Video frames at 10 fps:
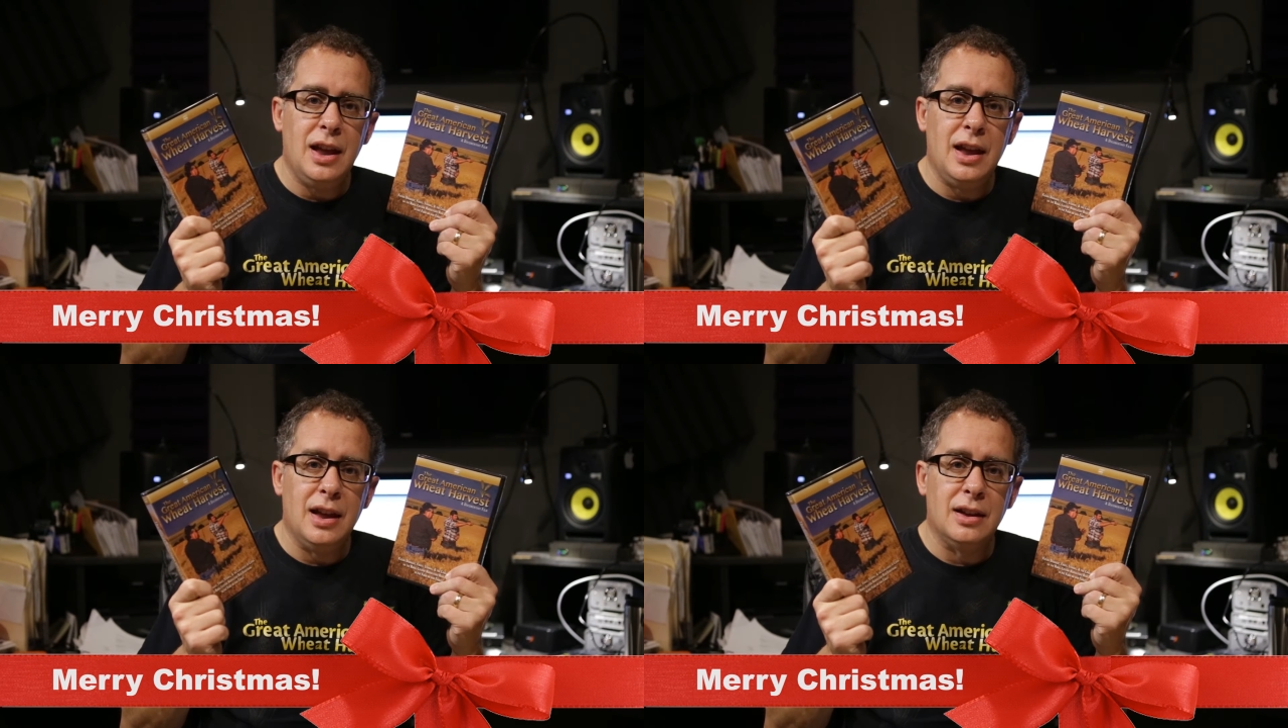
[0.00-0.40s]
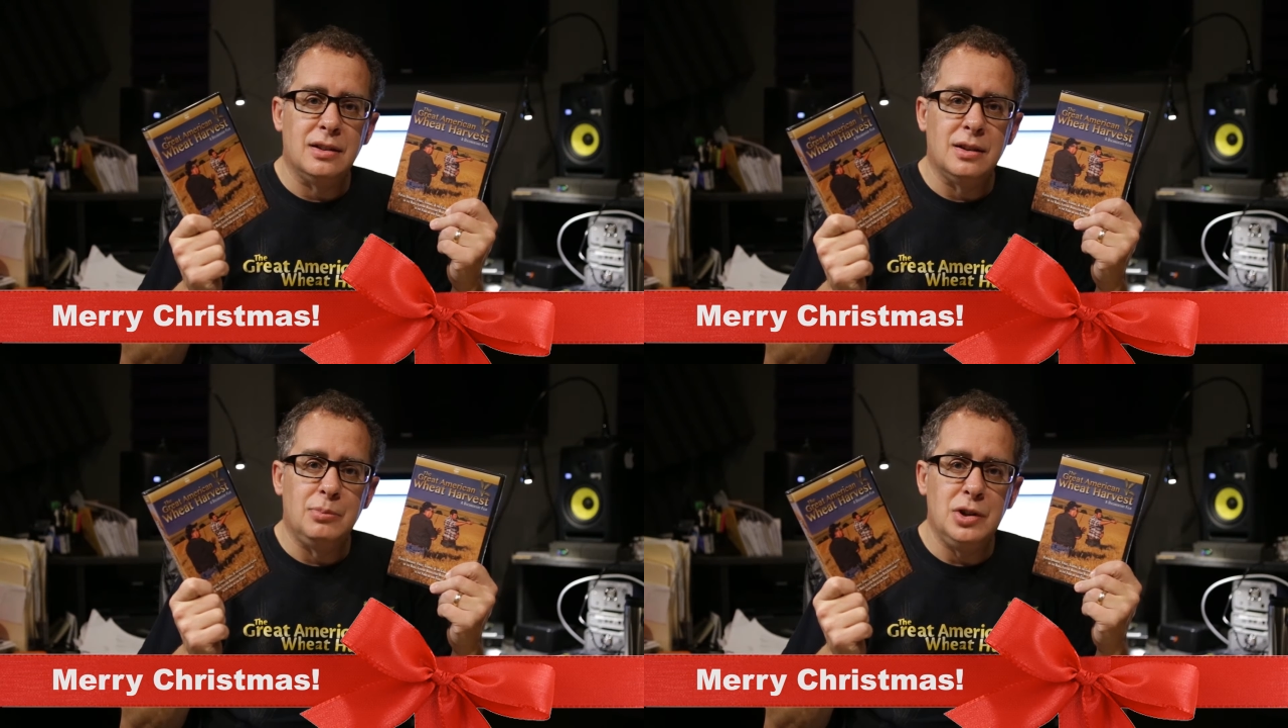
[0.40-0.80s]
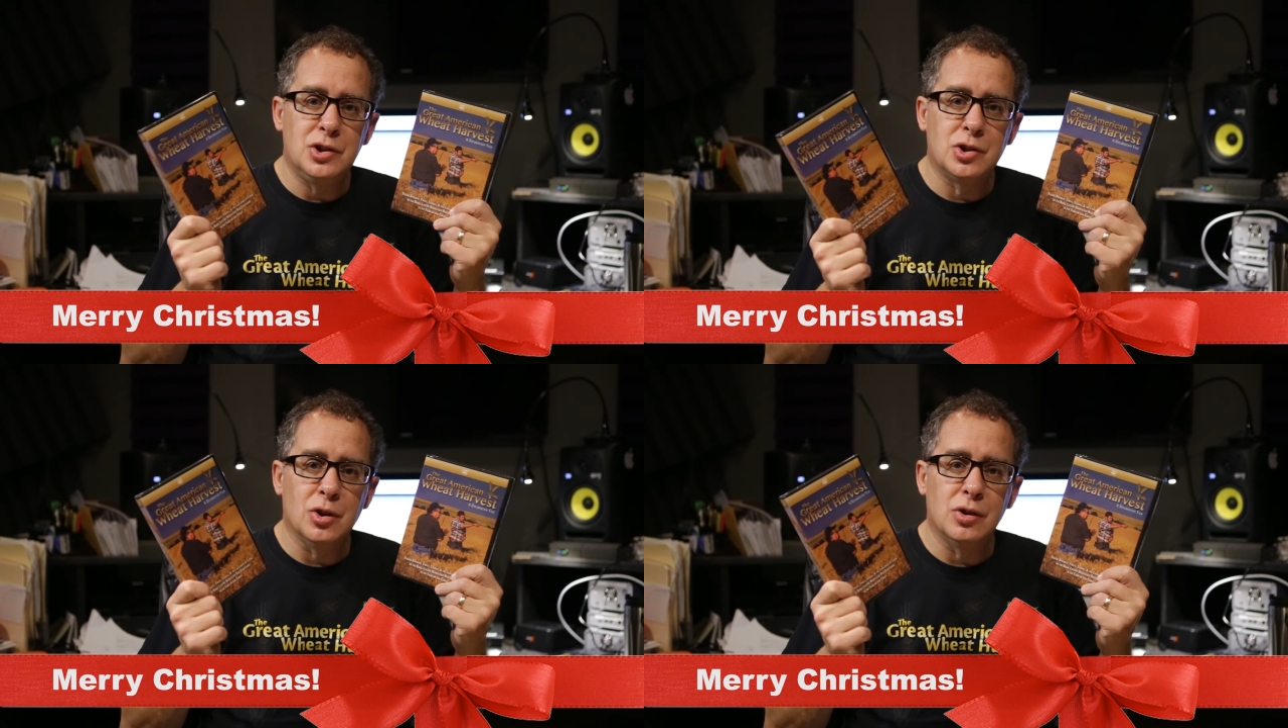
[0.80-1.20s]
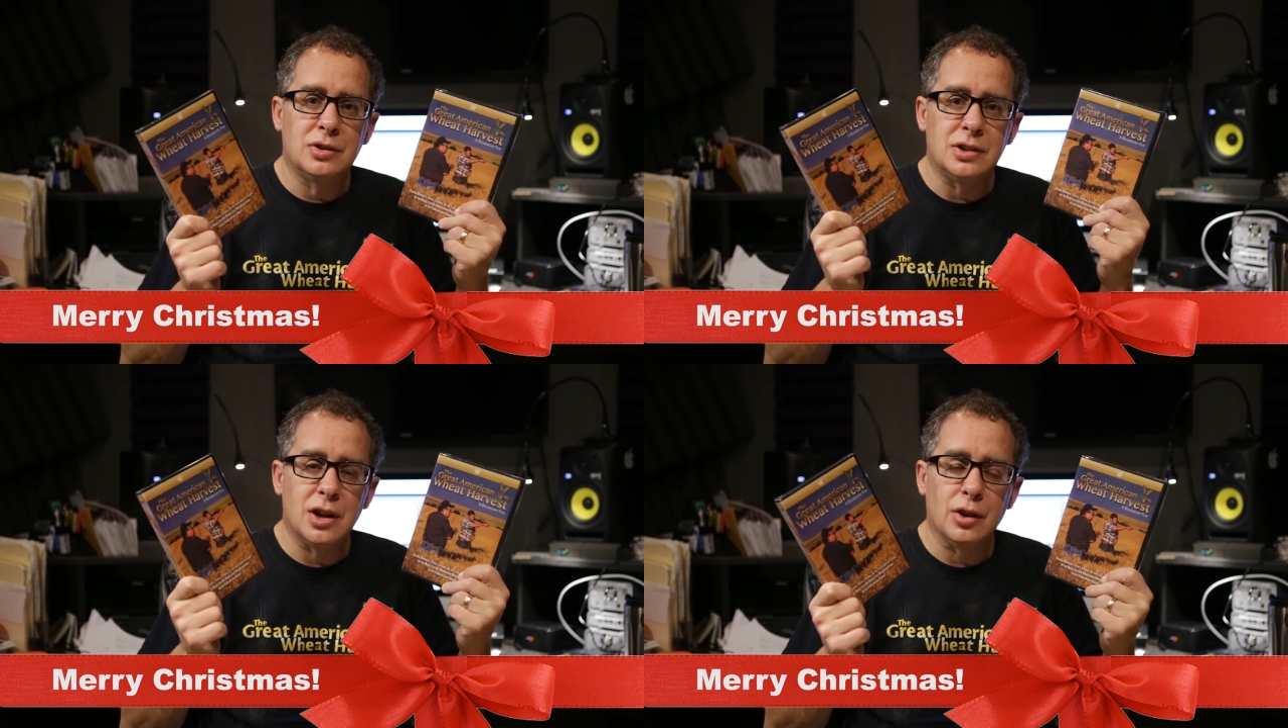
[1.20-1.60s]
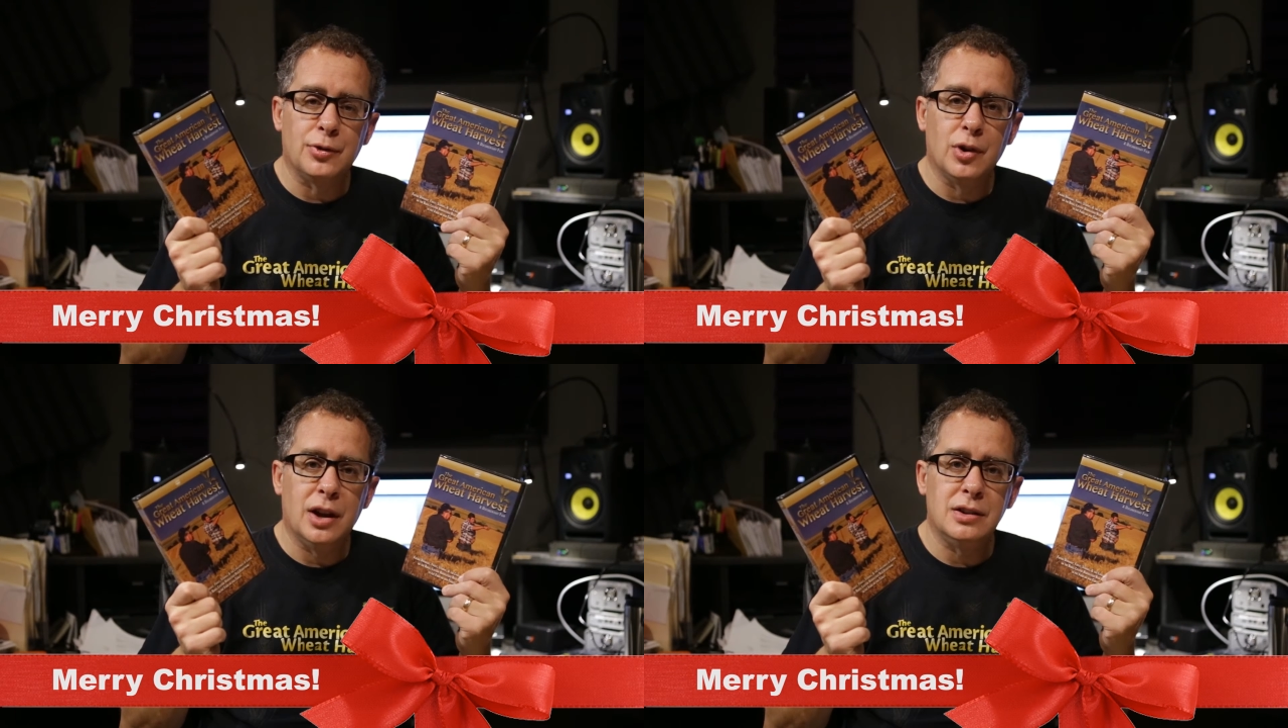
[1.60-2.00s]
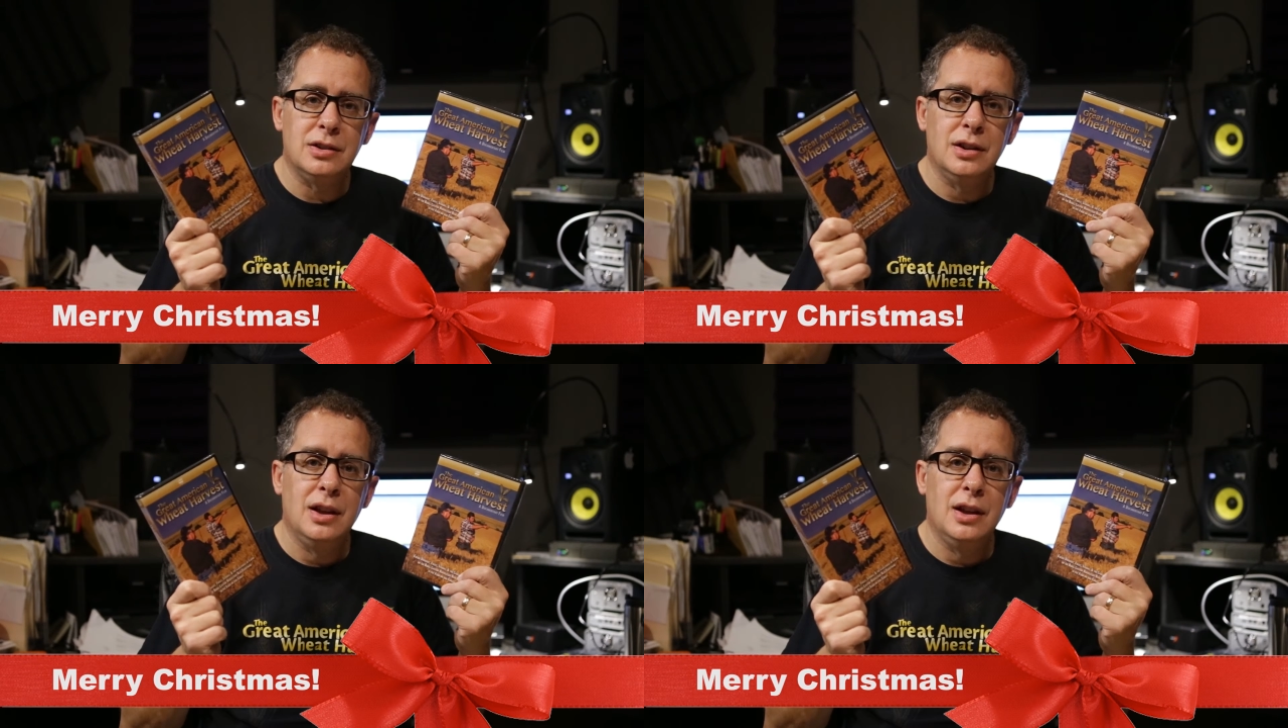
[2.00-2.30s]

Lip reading: And be sure to tell a friend.